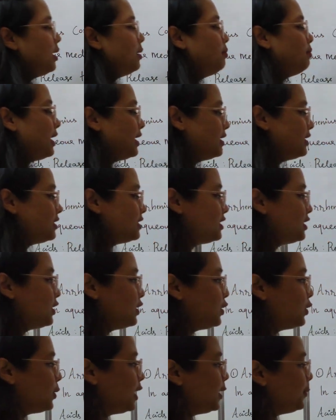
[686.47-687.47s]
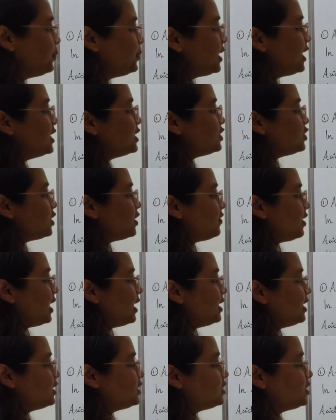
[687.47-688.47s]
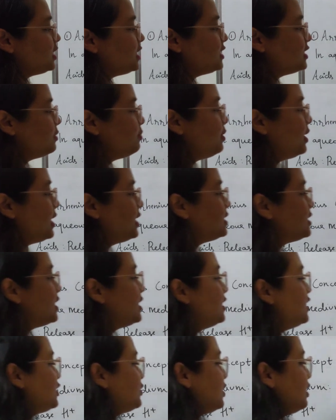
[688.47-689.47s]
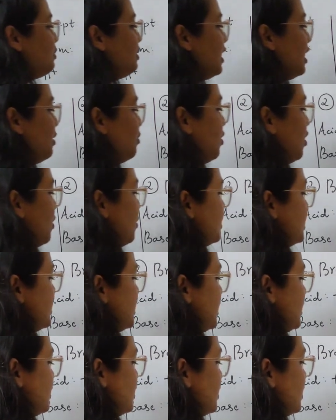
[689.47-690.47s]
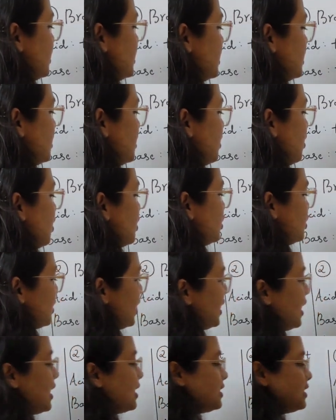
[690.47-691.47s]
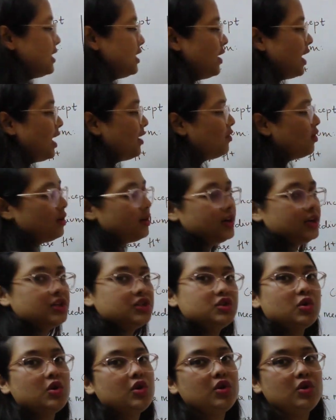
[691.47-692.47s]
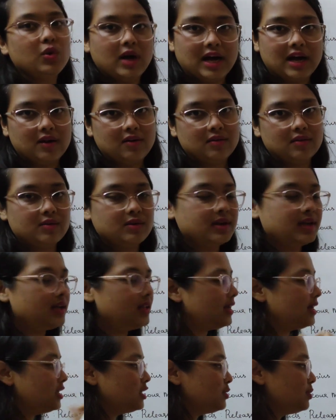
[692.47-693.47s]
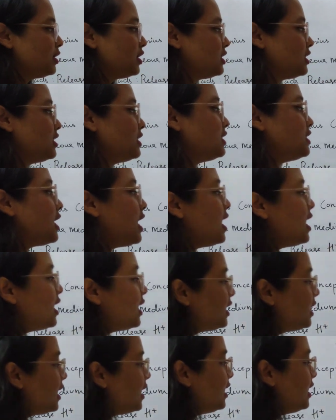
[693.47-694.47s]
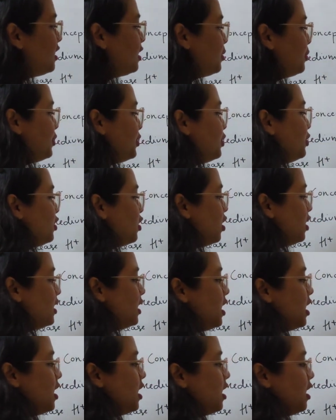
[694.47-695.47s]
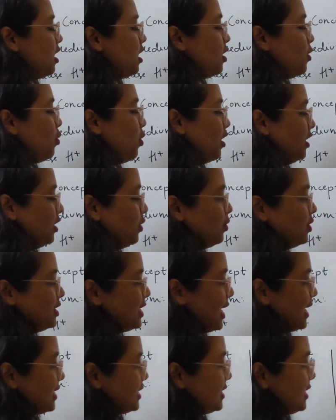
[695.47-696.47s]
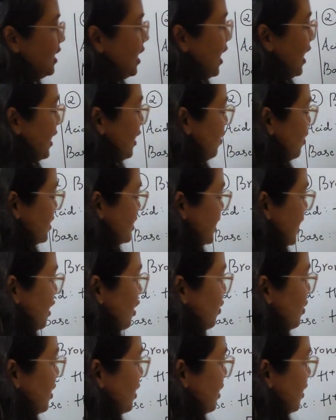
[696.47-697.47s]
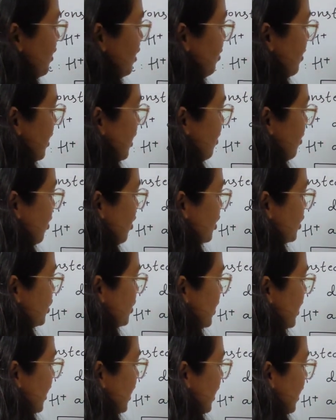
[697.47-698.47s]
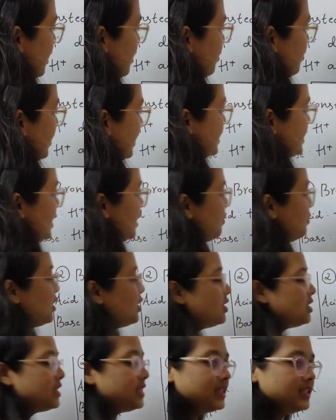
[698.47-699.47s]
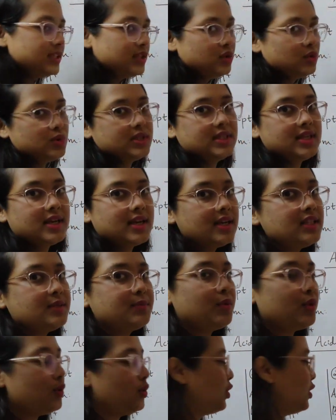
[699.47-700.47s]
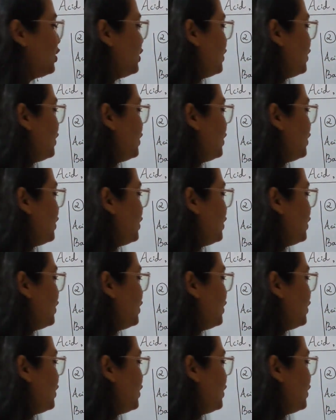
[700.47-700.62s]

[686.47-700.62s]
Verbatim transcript: minus okay so if nh3 is a base this will become opposite so this is the conjugate acid i've already shown you how okay that is because it is gaining a proton uh, water was acid hydroxide over here will become conjugate base because it is losing its proton